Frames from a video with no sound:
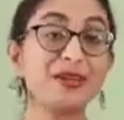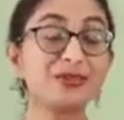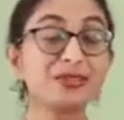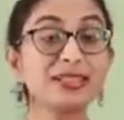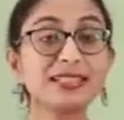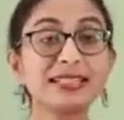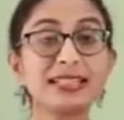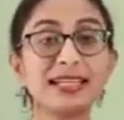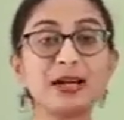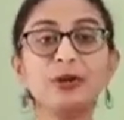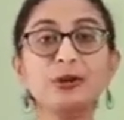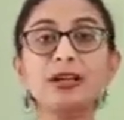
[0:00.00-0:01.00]
So this is
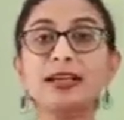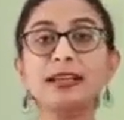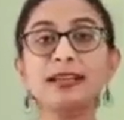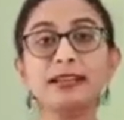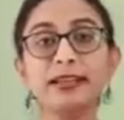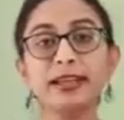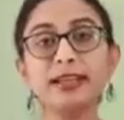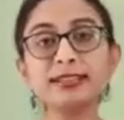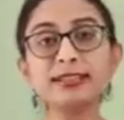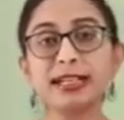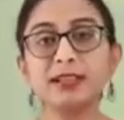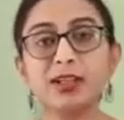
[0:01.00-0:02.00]
how they
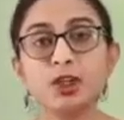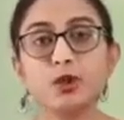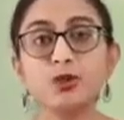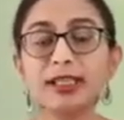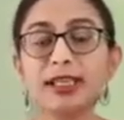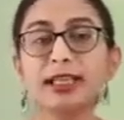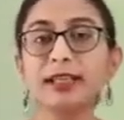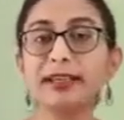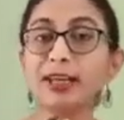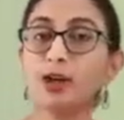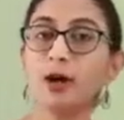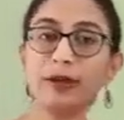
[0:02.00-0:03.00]
started using
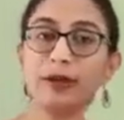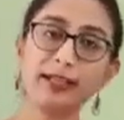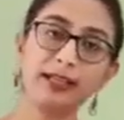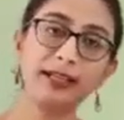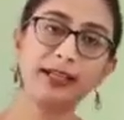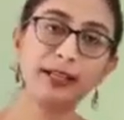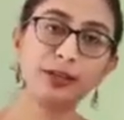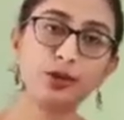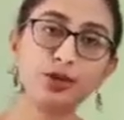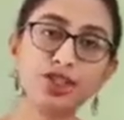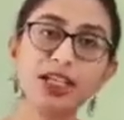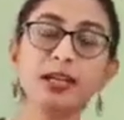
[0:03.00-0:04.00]
recombinant DNA
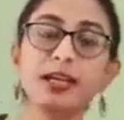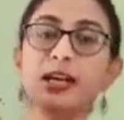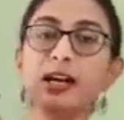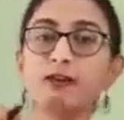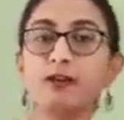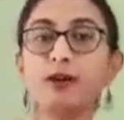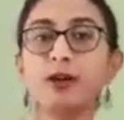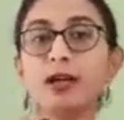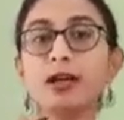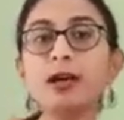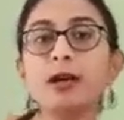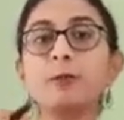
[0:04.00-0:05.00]
technology
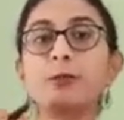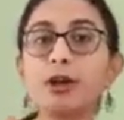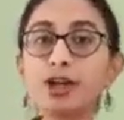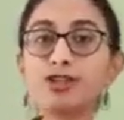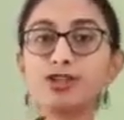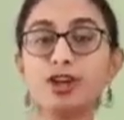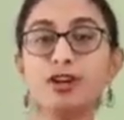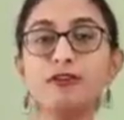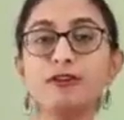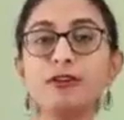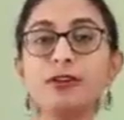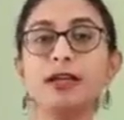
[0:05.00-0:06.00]
for production of
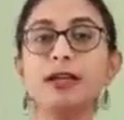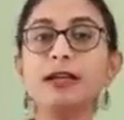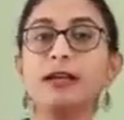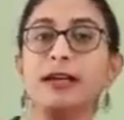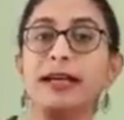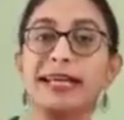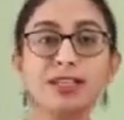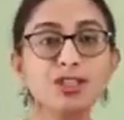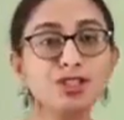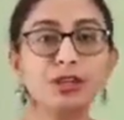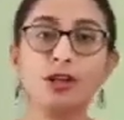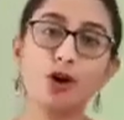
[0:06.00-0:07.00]

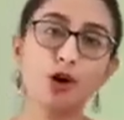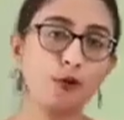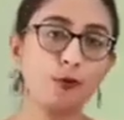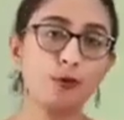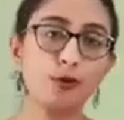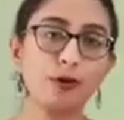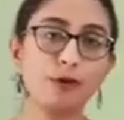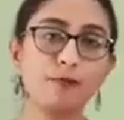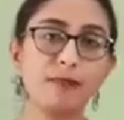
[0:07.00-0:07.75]
insulin hormone.